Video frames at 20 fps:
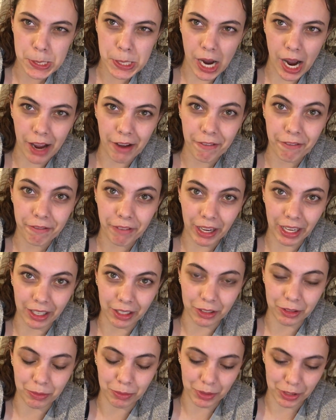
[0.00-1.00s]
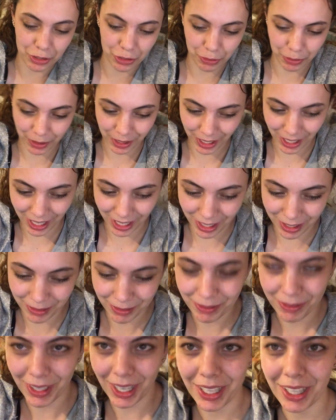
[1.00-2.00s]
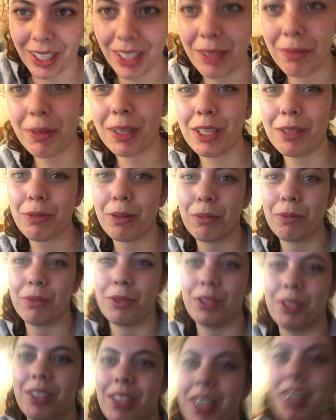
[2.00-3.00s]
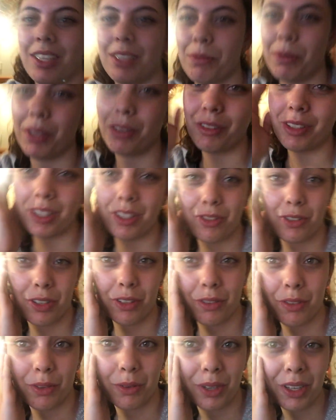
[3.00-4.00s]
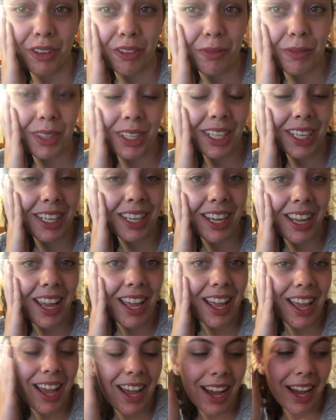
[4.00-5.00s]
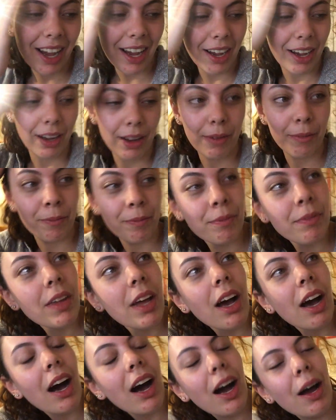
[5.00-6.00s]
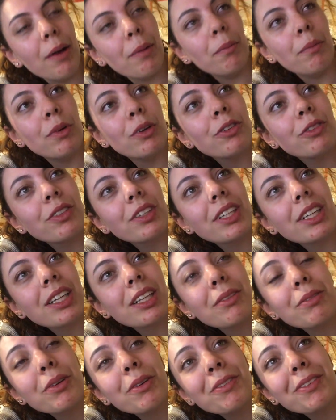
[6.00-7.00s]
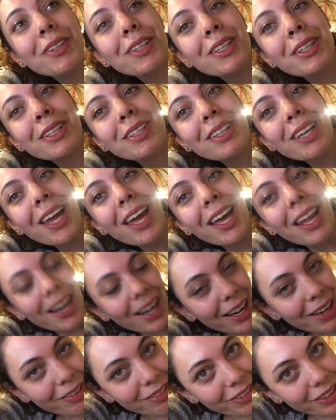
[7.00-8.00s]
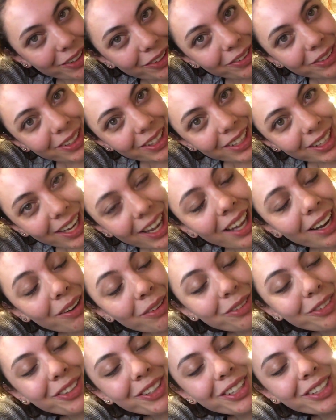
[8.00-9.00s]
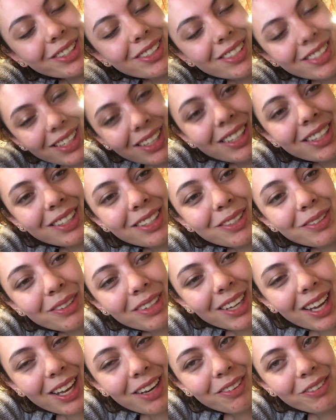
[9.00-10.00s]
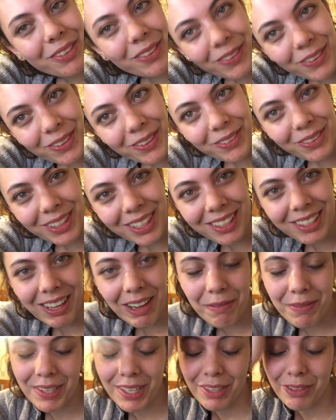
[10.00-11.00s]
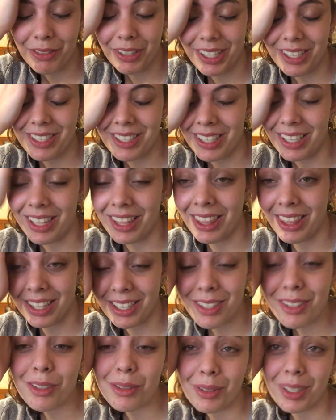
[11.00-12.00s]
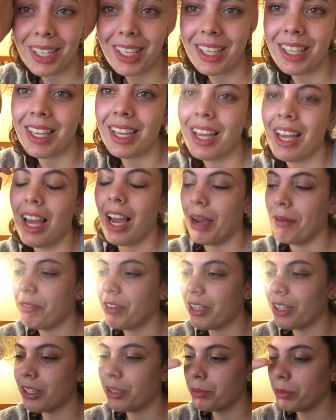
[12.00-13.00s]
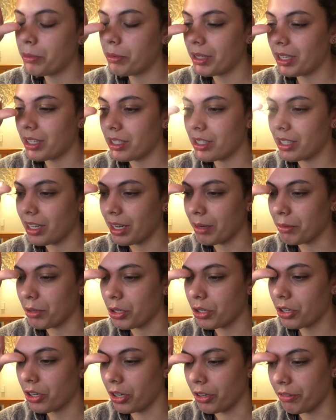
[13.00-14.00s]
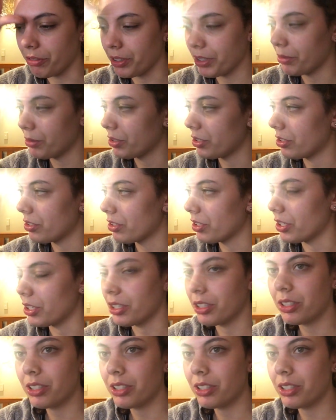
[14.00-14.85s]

I failed miserably. I think the biggest problem was that it's been a really stressful week for me. I'm moving at the moment, and I had uni, and I was really sick this week. Out of all the weeks I happened to get really sick this week. I'm feeling a little bit better today. I'm not coughing, which is good.